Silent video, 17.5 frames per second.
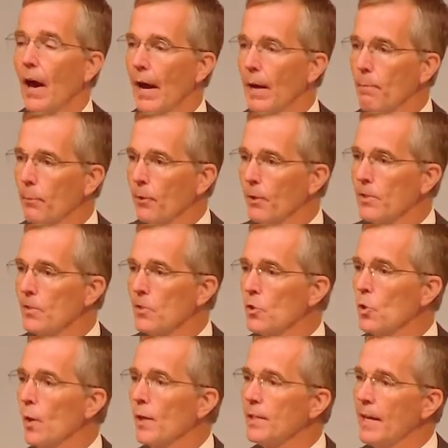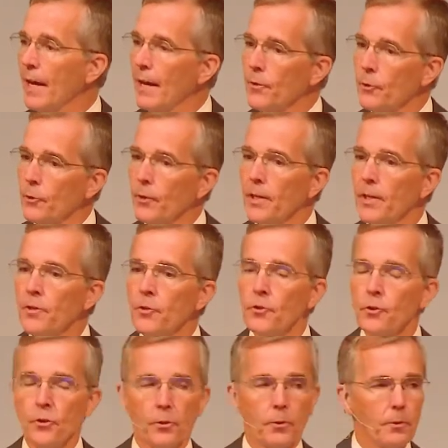the high priest is going to enter
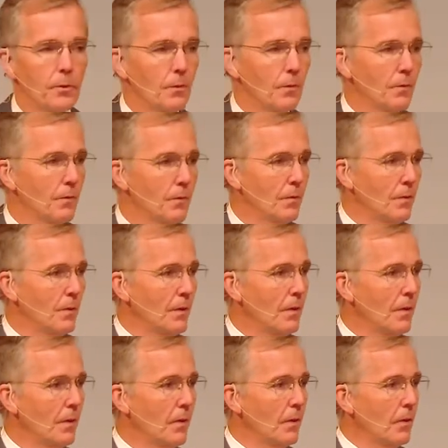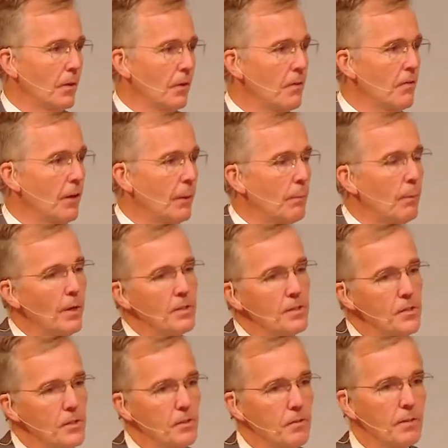into the very
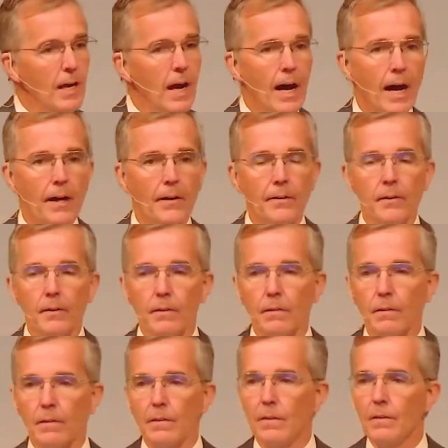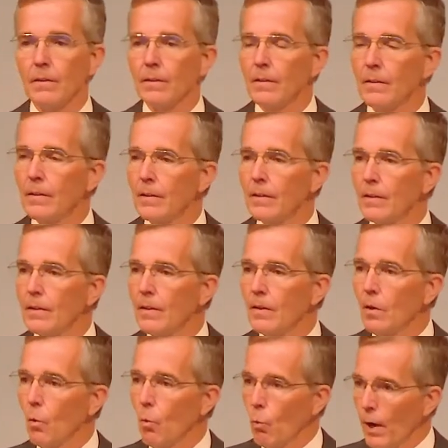presence of God,
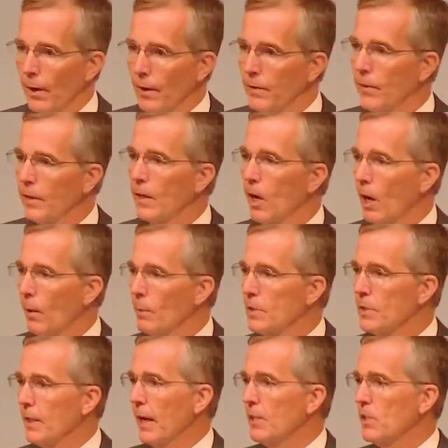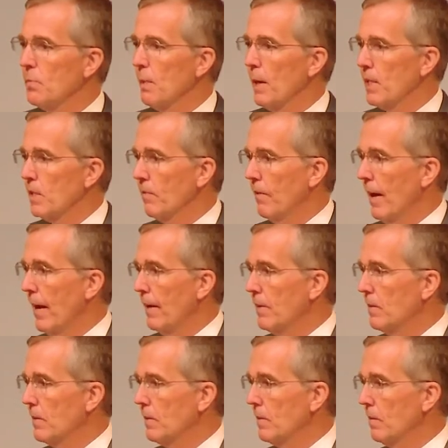wearing the garments God
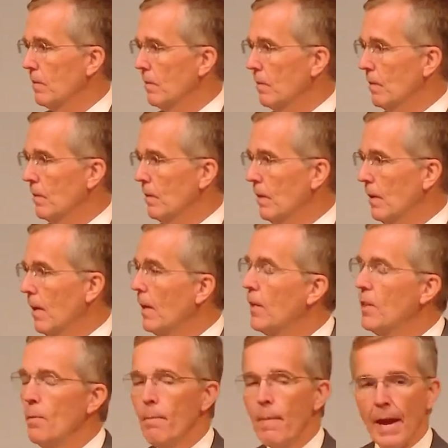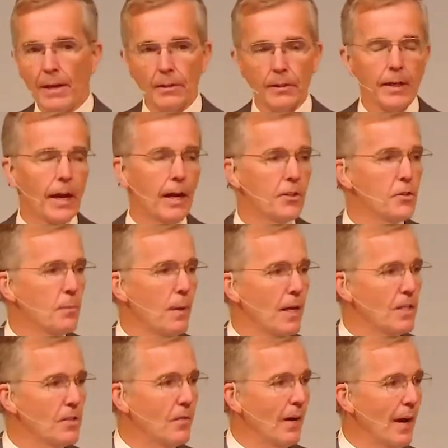specifies, in the manner God
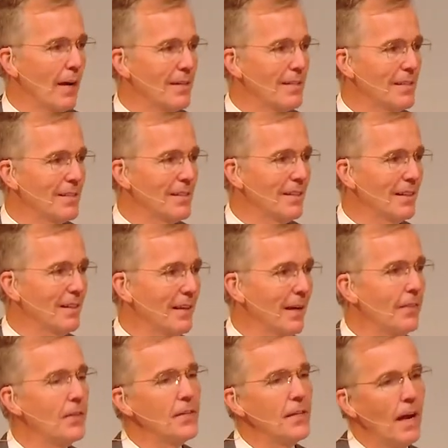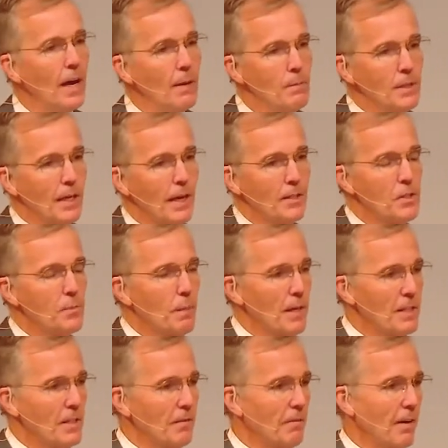specifies, at the times God
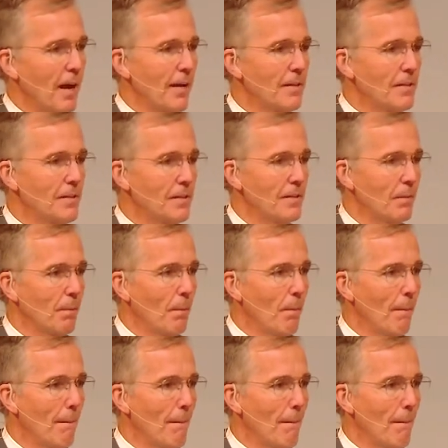specifies.